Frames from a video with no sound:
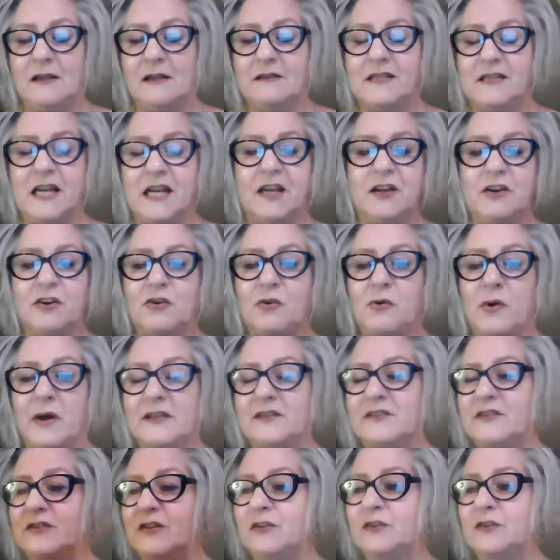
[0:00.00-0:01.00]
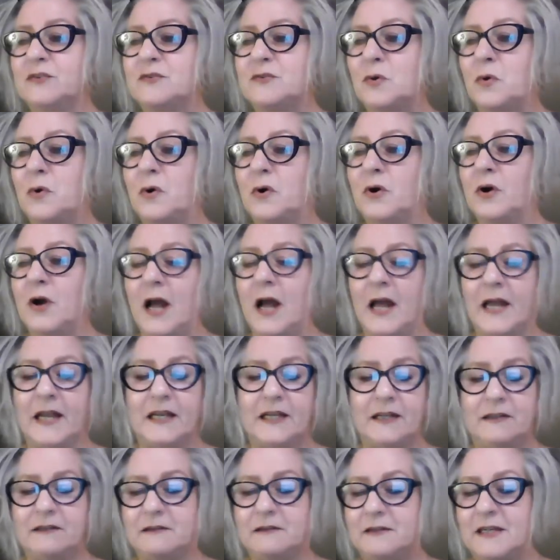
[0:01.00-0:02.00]
take your questions, or I
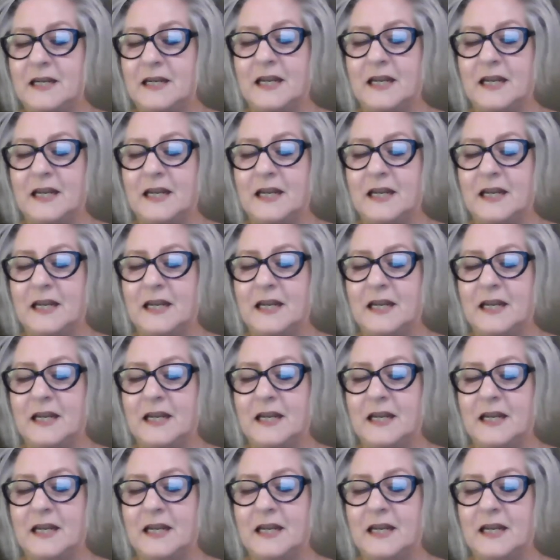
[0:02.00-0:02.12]
can